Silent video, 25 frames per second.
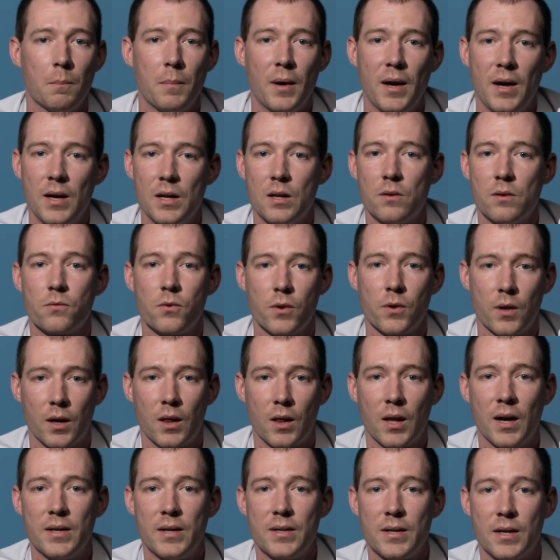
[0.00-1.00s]
paid and for the
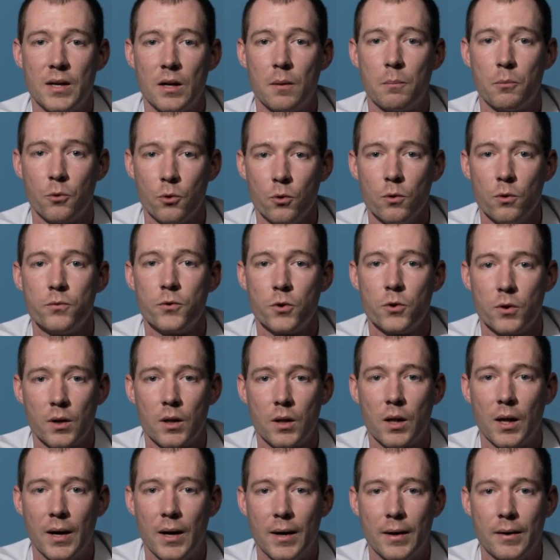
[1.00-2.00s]
client to get approved or
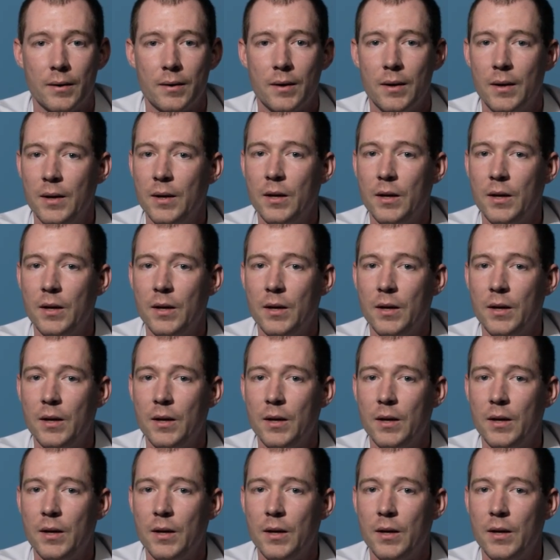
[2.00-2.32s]
declined.